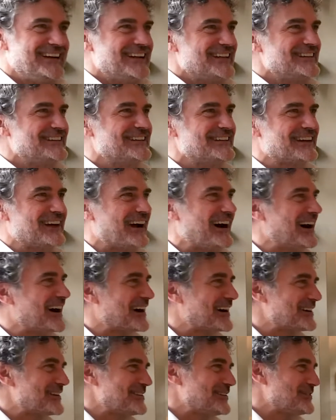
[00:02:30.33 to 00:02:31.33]
the
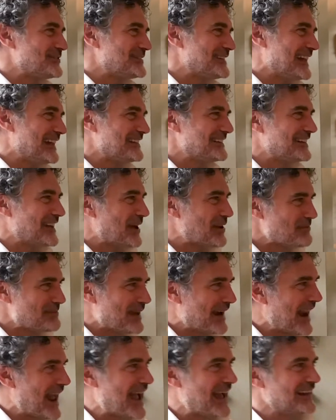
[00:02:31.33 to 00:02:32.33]
heart of downtown
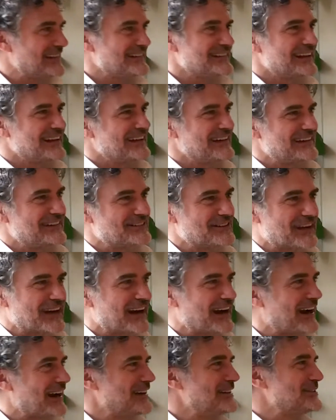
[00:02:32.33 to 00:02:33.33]
Manhattan, right,
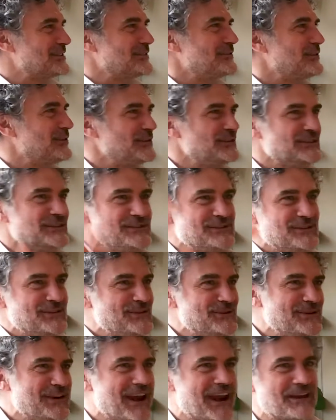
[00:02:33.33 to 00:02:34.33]
regardless of all these
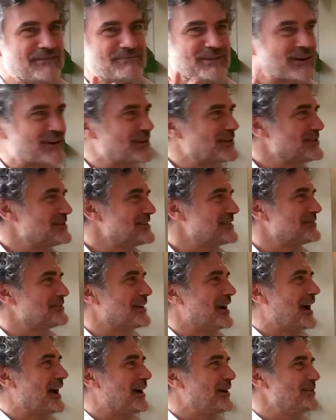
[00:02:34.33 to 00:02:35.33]
new neighborhoods
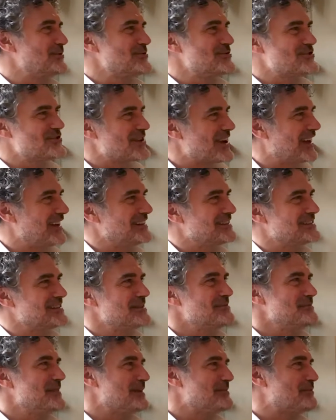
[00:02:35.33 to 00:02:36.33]
around Chelsea,
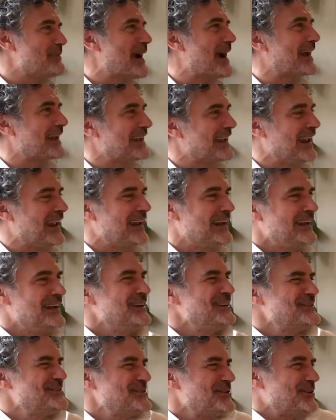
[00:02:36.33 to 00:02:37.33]
Meatpacking.
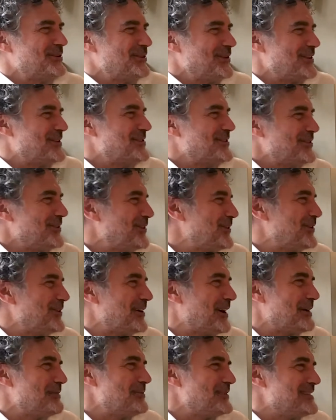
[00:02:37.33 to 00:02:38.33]
Soho is Soho.
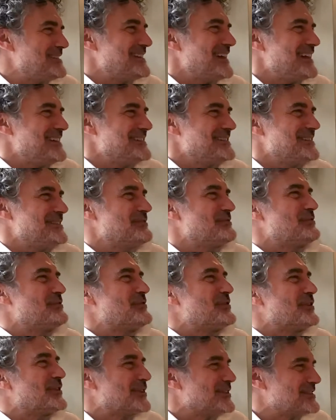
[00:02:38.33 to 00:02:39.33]
I would say it's the
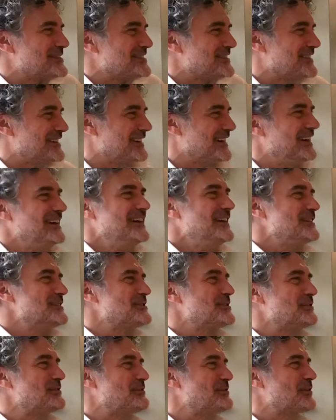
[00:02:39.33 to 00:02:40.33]
first.
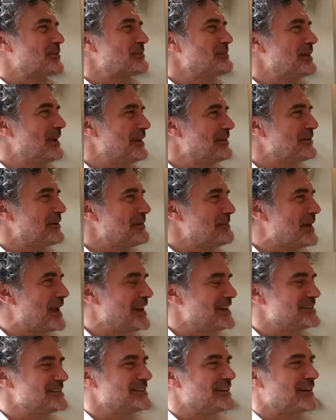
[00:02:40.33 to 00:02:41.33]
So for me,
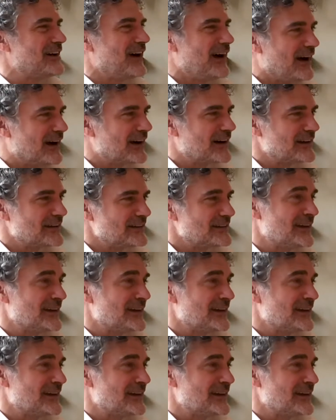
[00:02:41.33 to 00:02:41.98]
remains the heart,